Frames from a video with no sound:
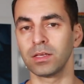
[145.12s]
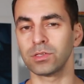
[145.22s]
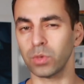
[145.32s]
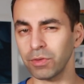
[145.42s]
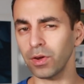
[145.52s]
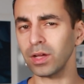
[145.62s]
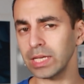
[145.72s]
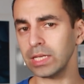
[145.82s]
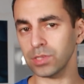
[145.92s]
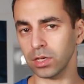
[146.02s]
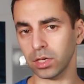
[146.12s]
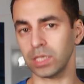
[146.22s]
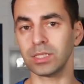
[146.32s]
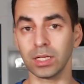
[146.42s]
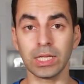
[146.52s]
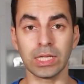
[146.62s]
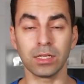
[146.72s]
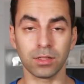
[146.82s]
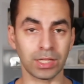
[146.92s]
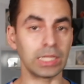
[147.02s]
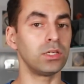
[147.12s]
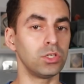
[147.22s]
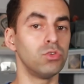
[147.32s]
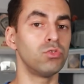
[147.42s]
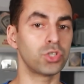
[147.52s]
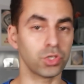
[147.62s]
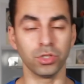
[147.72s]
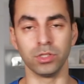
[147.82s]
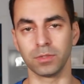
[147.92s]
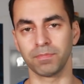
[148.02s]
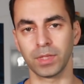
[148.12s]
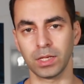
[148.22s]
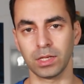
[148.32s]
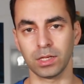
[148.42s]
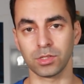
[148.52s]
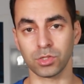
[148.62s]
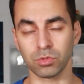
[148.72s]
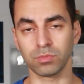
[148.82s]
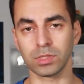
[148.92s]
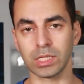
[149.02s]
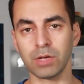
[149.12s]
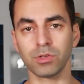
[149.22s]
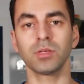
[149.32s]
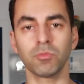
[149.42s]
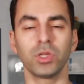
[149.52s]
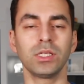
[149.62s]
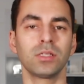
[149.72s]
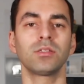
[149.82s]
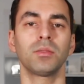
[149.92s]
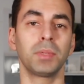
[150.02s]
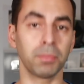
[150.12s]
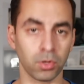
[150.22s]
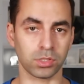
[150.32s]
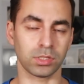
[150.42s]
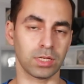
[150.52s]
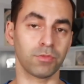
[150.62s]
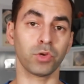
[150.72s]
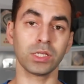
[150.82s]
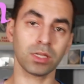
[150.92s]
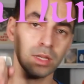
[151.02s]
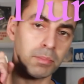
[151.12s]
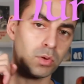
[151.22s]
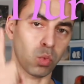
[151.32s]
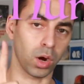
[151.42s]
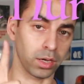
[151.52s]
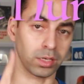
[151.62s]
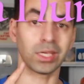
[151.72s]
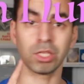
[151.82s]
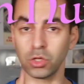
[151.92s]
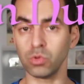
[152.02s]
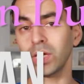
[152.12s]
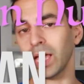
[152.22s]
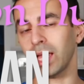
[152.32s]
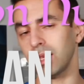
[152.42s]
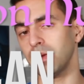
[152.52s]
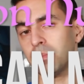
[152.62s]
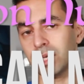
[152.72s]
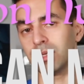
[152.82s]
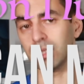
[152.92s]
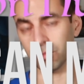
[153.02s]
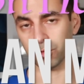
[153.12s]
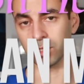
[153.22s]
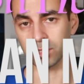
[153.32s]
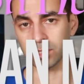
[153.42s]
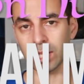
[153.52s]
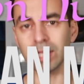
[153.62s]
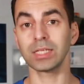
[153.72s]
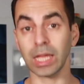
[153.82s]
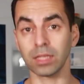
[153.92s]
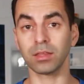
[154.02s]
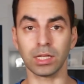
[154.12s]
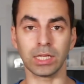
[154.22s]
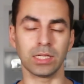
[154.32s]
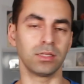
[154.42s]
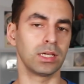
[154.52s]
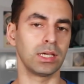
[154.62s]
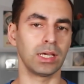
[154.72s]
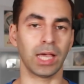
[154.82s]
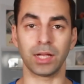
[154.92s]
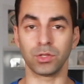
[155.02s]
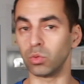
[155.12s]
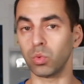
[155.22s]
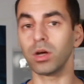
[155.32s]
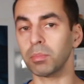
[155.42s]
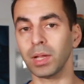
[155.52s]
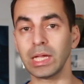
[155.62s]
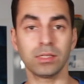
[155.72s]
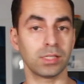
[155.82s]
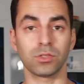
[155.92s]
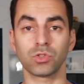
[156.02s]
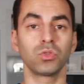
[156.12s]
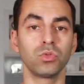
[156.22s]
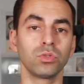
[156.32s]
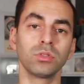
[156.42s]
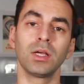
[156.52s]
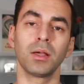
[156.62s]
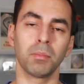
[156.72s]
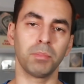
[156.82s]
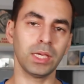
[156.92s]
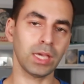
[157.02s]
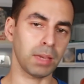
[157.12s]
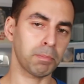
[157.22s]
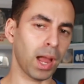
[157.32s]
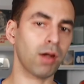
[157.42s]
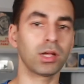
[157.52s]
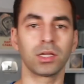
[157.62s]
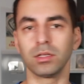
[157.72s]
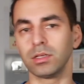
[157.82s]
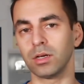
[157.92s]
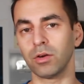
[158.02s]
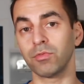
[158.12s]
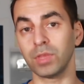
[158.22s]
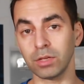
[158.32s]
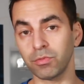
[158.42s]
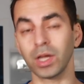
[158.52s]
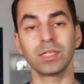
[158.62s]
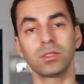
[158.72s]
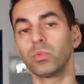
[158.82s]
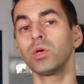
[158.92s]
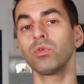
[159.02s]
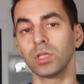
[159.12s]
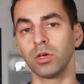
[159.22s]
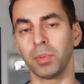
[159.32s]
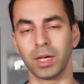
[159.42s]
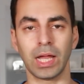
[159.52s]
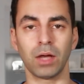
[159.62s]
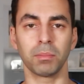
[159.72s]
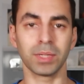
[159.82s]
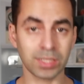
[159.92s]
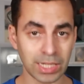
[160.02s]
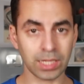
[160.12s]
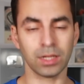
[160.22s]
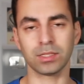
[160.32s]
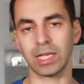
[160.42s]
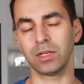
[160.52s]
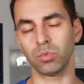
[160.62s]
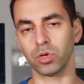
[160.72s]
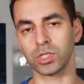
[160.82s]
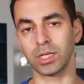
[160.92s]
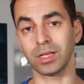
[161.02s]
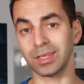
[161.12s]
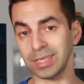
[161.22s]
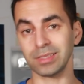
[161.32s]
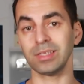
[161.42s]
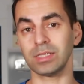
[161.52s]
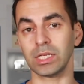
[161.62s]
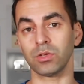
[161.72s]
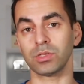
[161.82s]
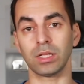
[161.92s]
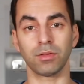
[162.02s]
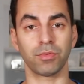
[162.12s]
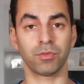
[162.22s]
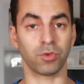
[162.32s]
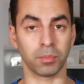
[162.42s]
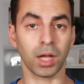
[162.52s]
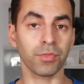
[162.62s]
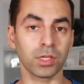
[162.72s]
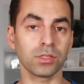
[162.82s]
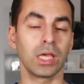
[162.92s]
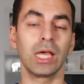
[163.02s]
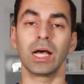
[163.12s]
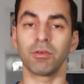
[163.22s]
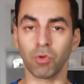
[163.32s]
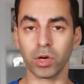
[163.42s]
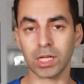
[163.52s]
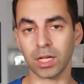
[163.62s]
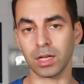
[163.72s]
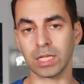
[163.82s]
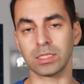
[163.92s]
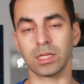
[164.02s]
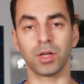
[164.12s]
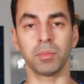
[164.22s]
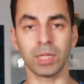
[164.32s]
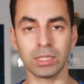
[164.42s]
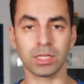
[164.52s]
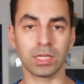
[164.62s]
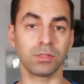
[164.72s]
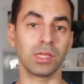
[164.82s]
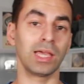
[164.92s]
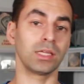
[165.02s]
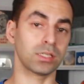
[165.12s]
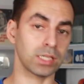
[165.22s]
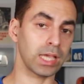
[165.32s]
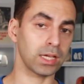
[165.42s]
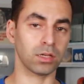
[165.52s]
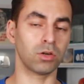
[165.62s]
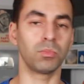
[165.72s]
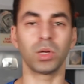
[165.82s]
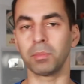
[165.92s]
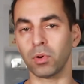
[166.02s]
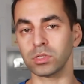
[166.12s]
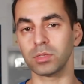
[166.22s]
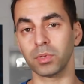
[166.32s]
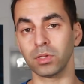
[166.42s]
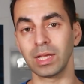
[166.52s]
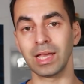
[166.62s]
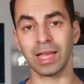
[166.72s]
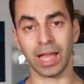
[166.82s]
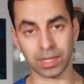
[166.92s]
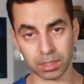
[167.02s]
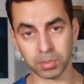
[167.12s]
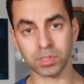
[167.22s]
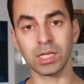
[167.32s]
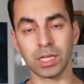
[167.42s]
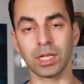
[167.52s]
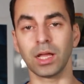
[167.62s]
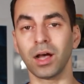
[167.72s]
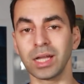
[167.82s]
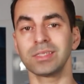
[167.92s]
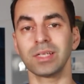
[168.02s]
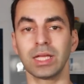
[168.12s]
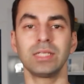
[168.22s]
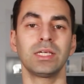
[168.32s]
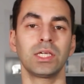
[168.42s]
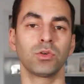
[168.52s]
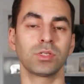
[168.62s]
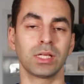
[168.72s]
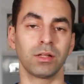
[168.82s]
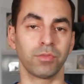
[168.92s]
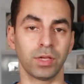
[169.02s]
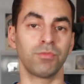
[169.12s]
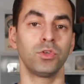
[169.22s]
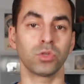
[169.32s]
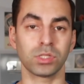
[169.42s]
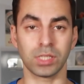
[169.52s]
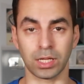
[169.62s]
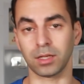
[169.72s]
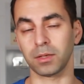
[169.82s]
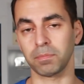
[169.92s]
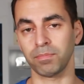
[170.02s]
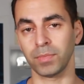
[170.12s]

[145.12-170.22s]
So if our leaders aren't going to lead, then you should. So here are some reasons to be positive. Reason number one, you can make a difference. Take the lead at your workplace, at school, be a paragon of the advice that we all know by now meticulous hand washing, distancing yourself from others, avoiding unnecessary meetings, staying at home when possible, and in particular, isolating yourself if you're sick.